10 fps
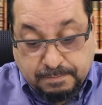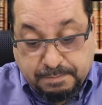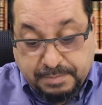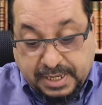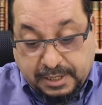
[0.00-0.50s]

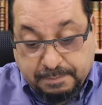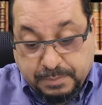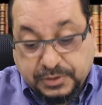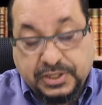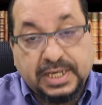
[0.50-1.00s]
may
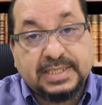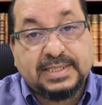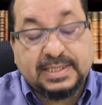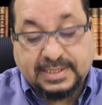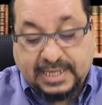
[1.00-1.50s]
purchase
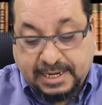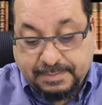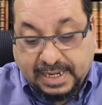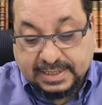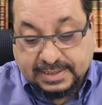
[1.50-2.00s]
the
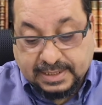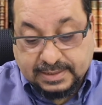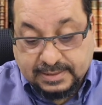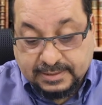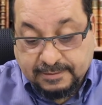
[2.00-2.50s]
same
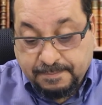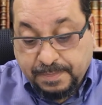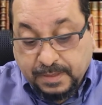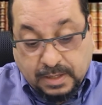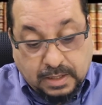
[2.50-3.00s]
assets
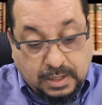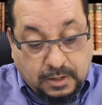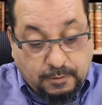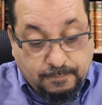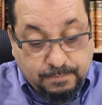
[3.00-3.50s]

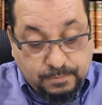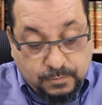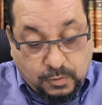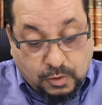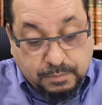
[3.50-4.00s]

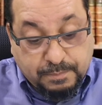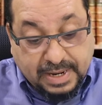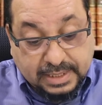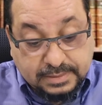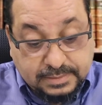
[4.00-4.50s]
or
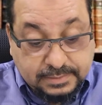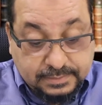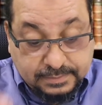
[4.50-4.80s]
part